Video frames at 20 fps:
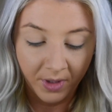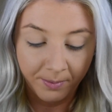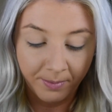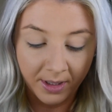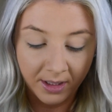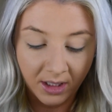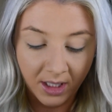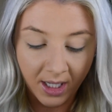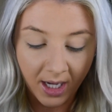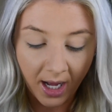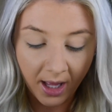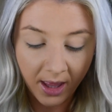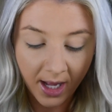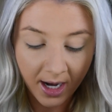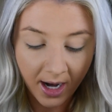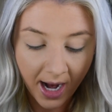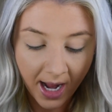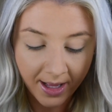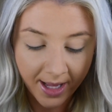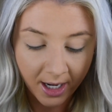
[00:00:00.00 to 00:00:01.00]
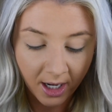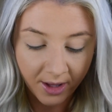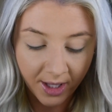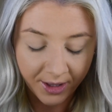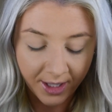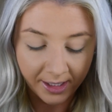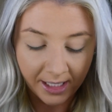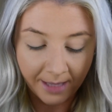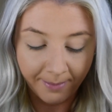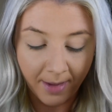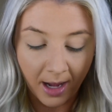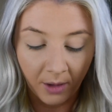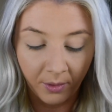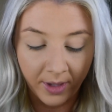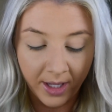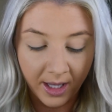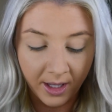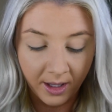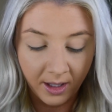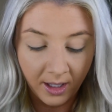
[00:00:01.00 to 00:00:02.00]
But the other highlighter that they came out
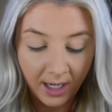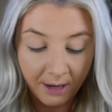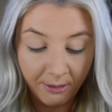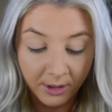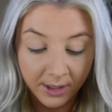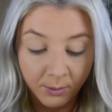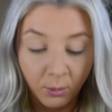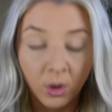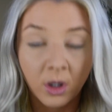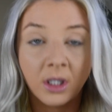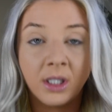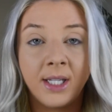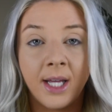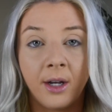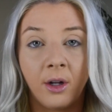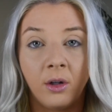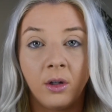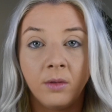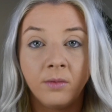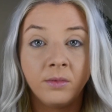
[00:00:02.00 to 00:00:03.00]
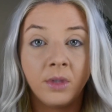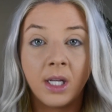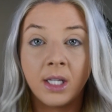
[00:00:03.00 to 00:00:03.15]
with, it was more subtle.